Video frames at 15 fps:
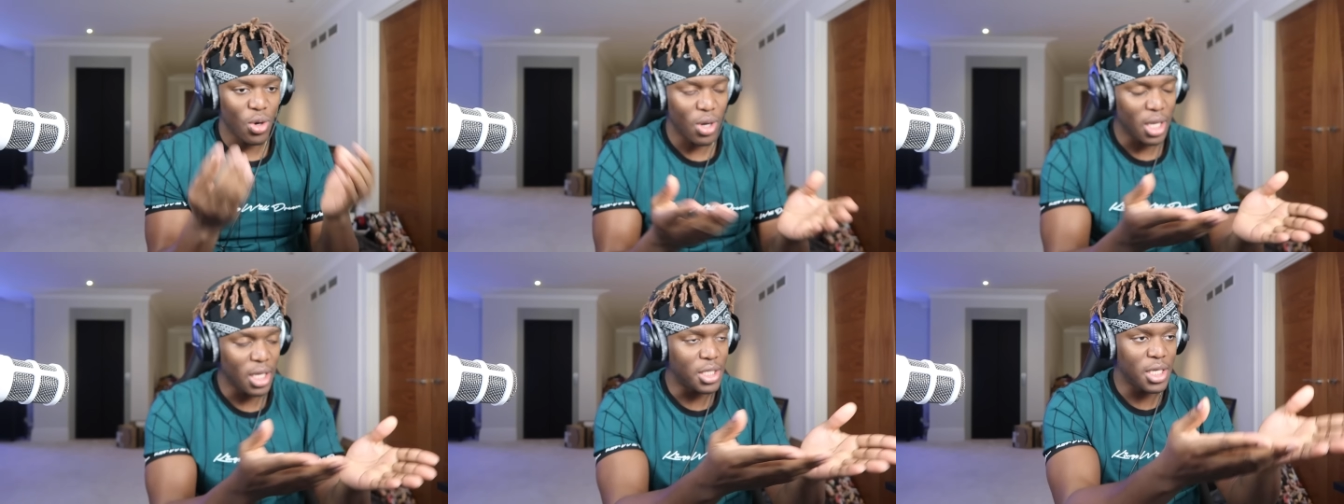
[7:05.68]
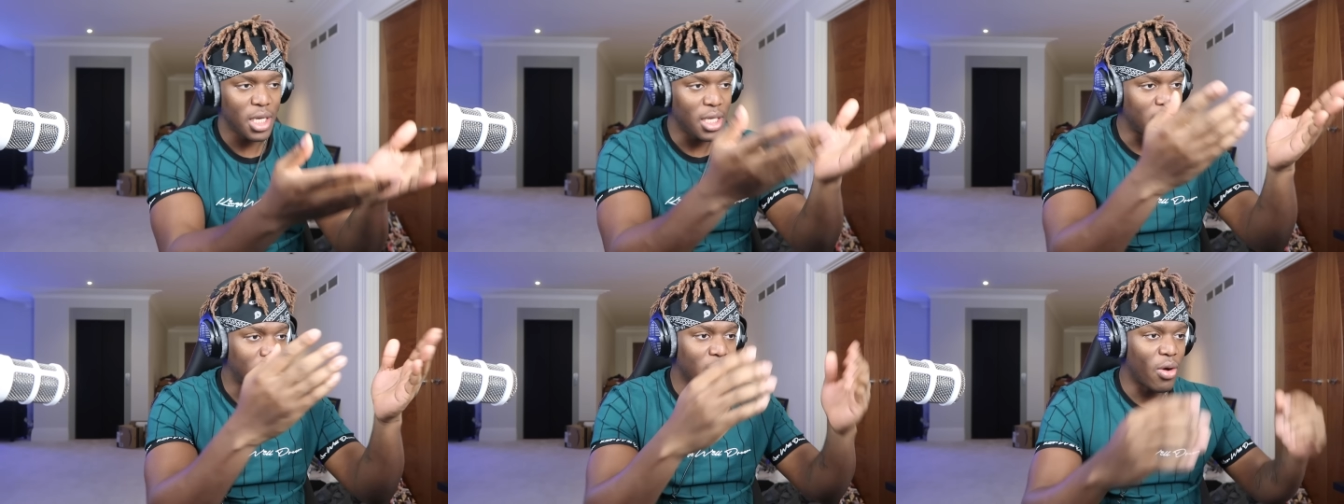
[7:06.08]
surely
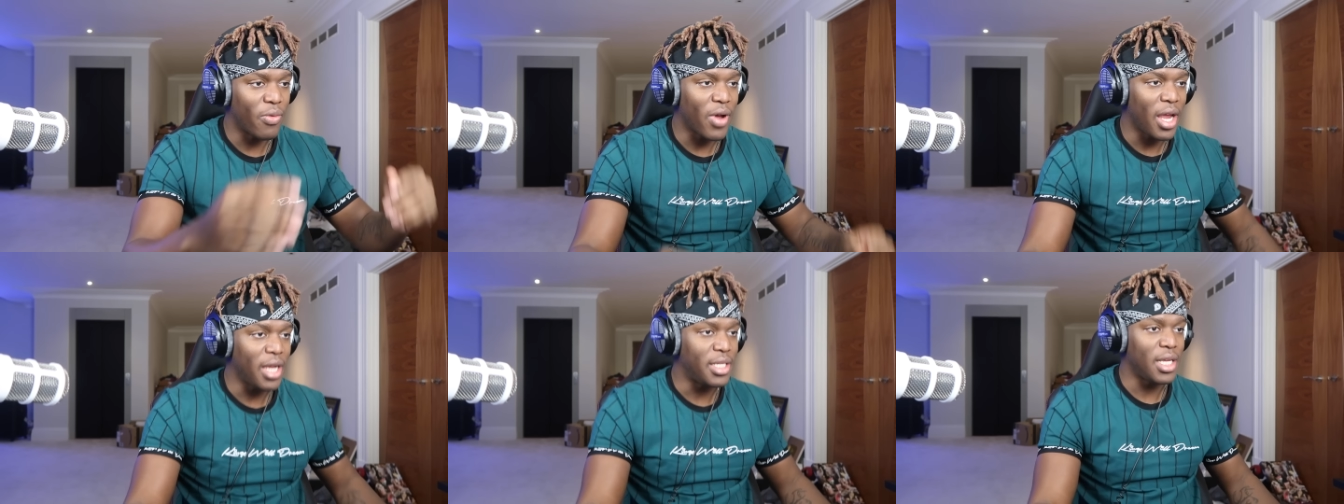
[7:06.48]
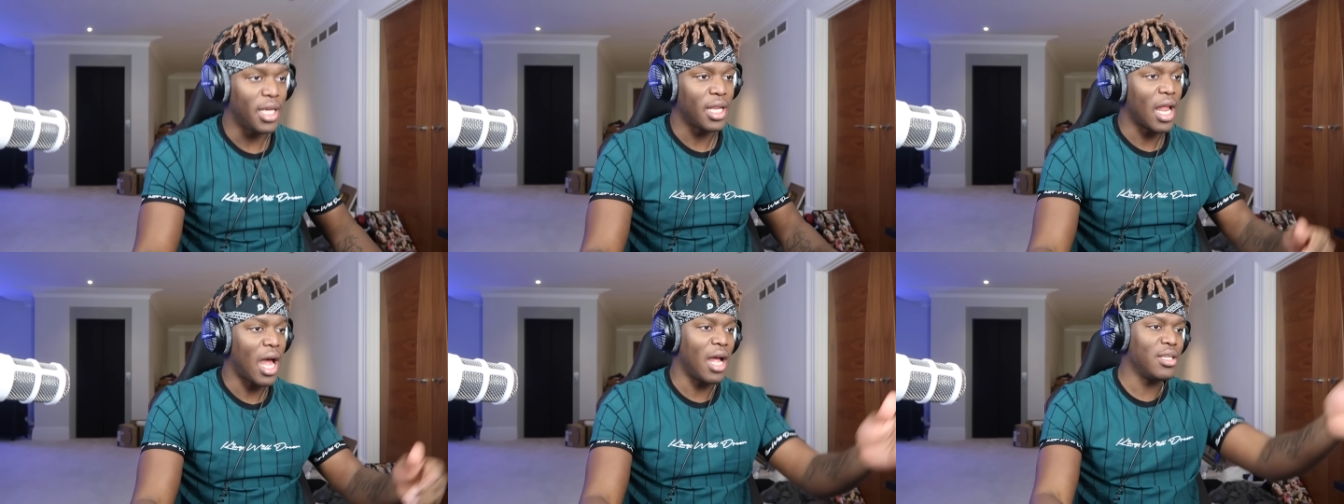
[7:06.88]
she's over
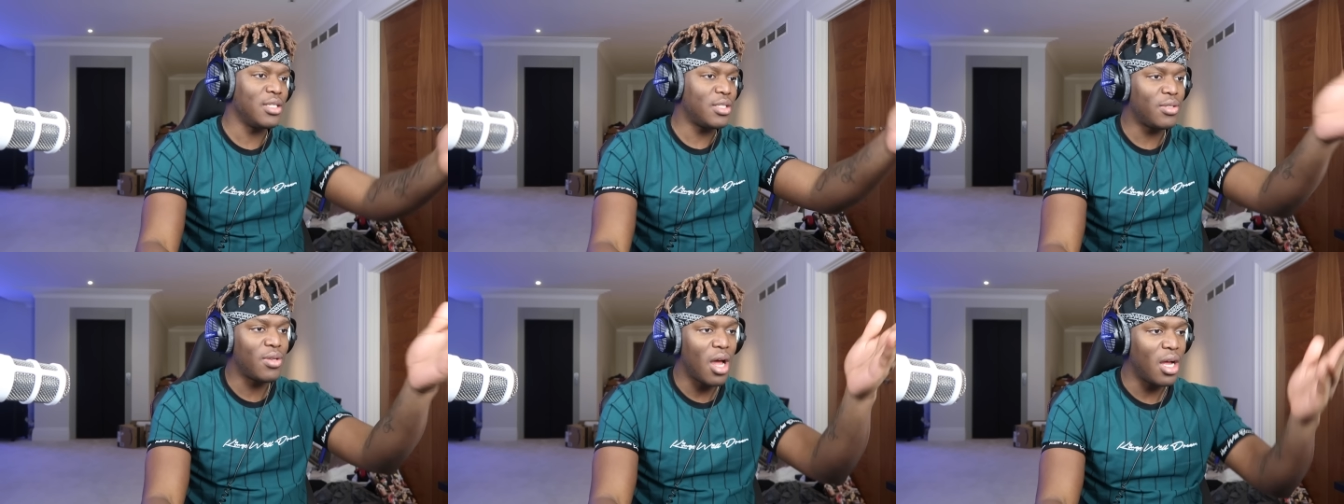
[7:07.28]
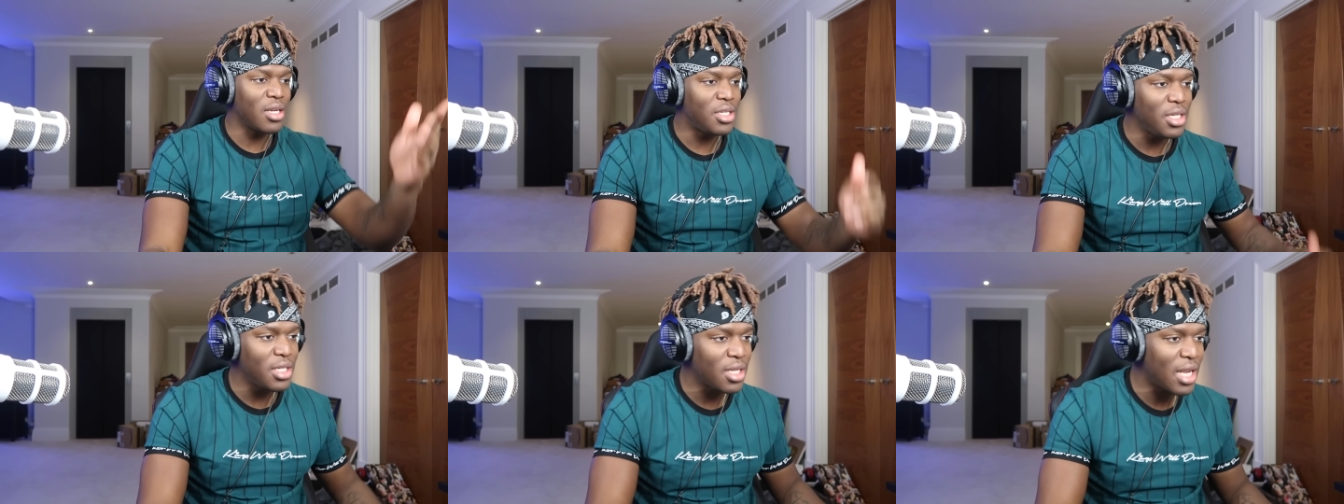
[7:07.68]
18. Nah,
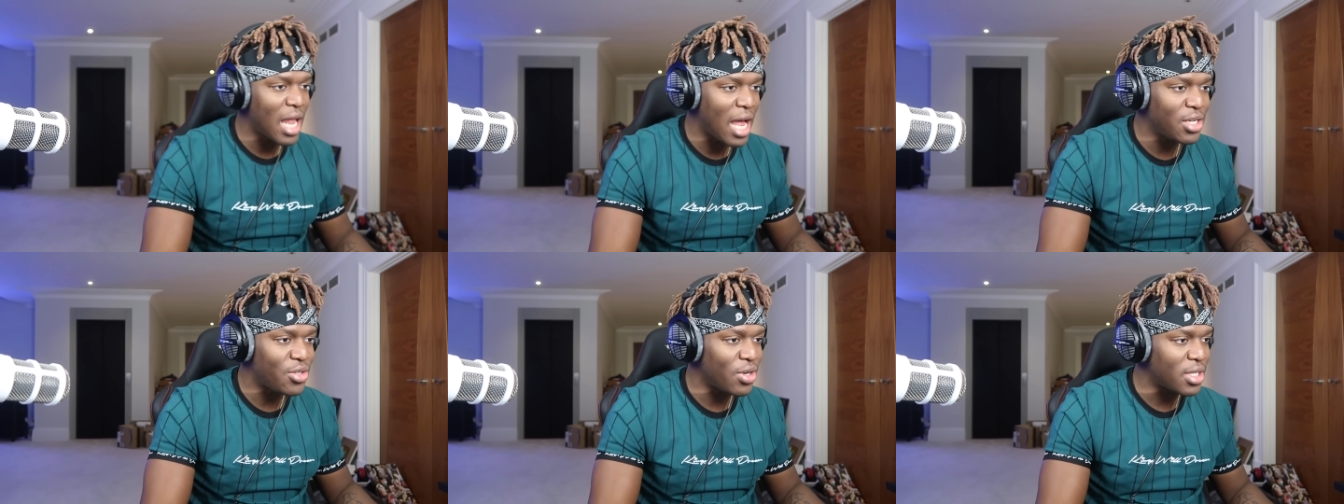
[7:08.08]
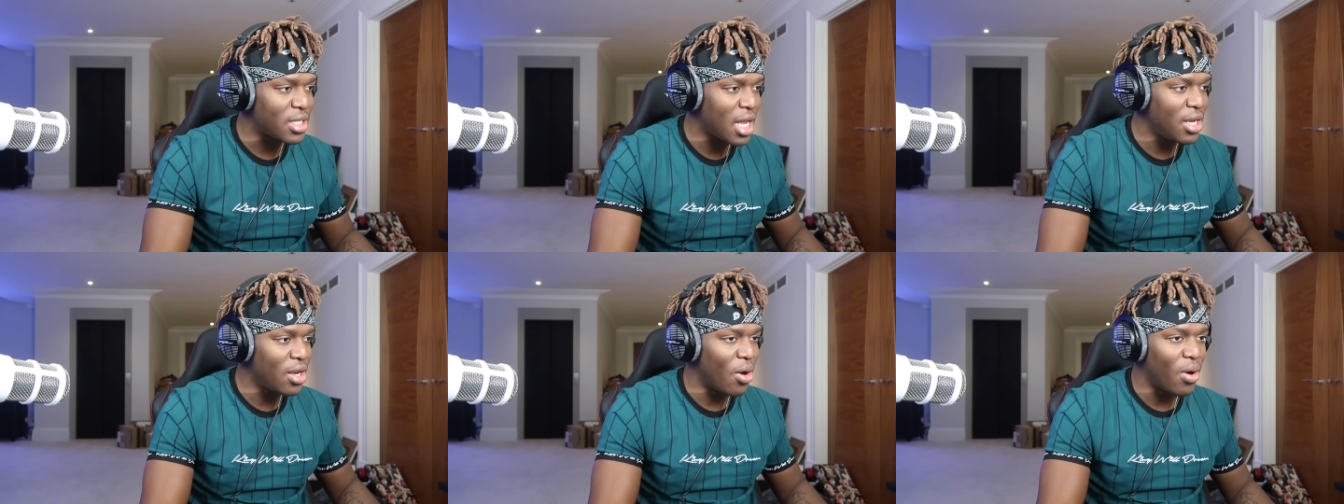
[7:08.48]
she's an actress,
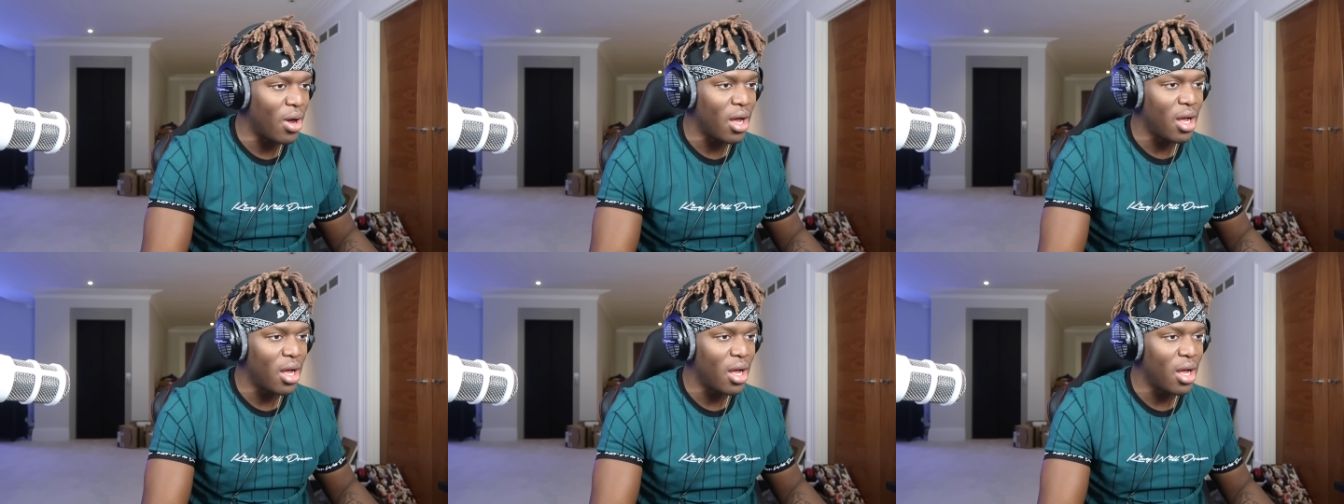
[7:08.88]
I know